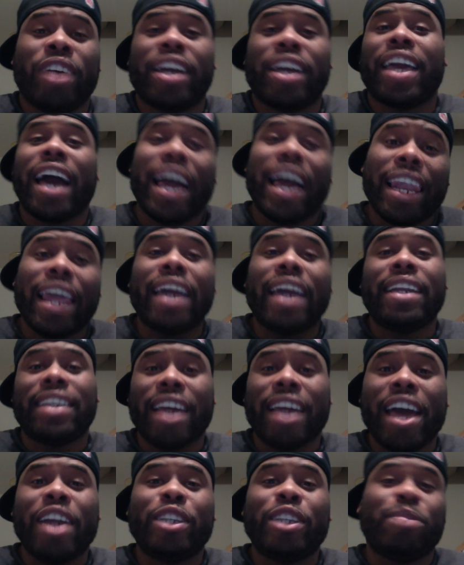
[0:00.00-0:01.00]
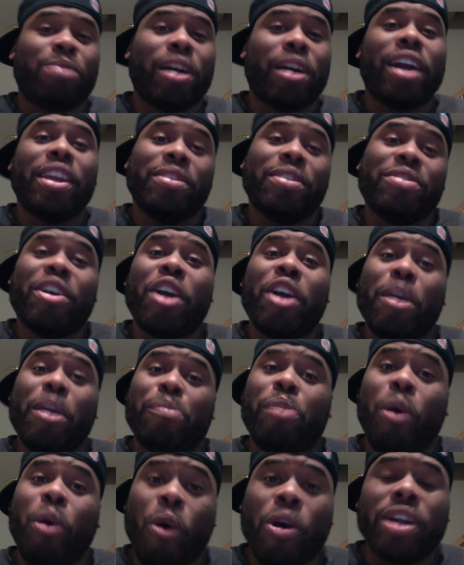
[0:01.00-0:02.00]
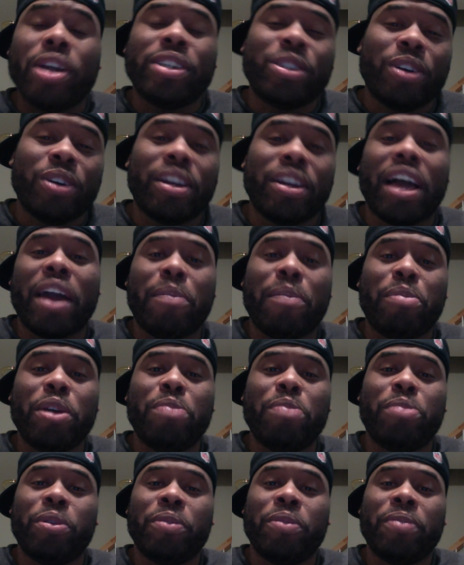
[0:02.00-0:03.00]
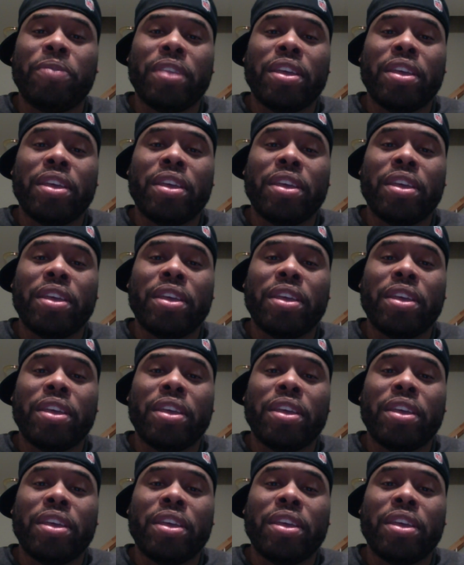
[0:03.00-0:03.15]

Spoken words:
a guy like that is probably very boring to a lot of people.